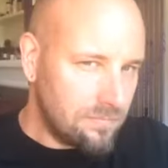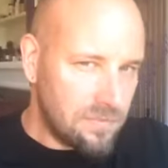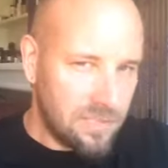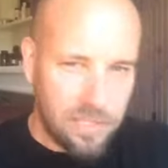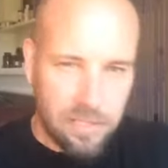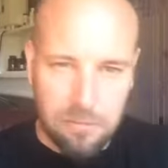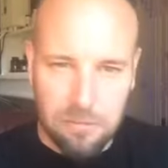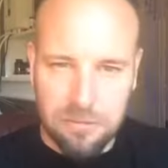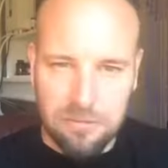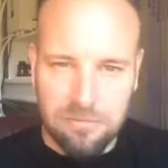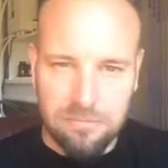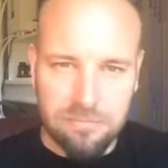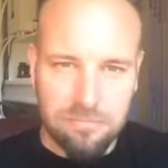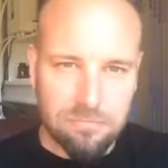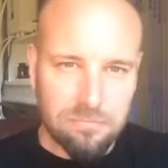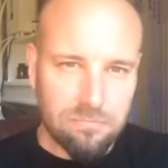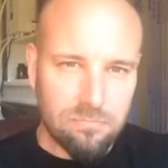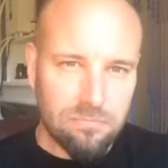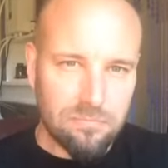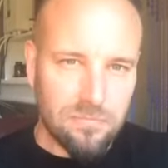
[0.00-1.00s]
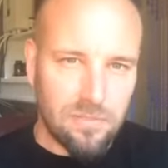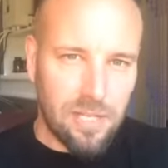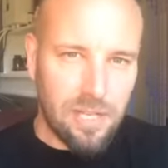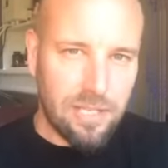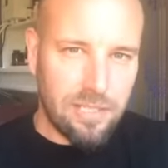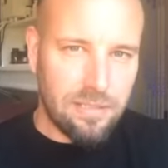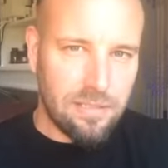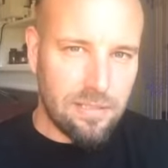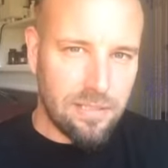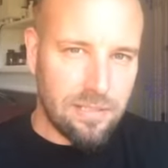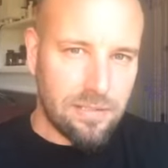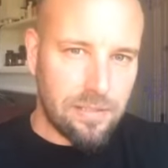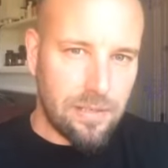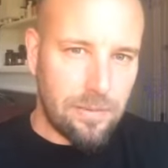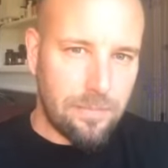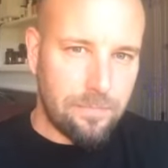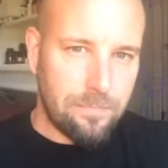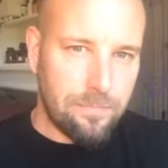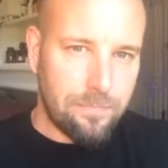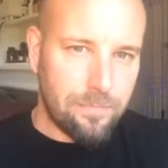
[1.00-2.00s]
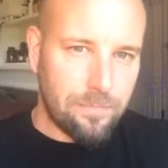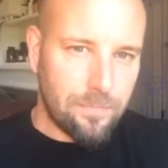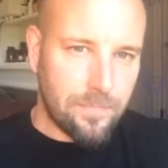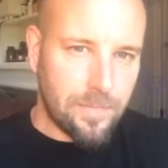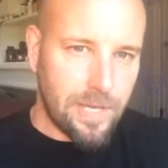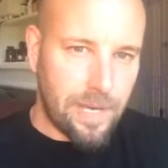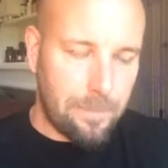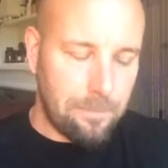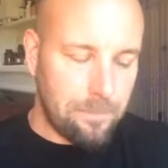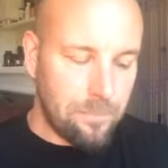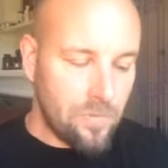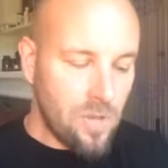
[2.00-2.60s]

Anyone? No, I didn't think so. Okay.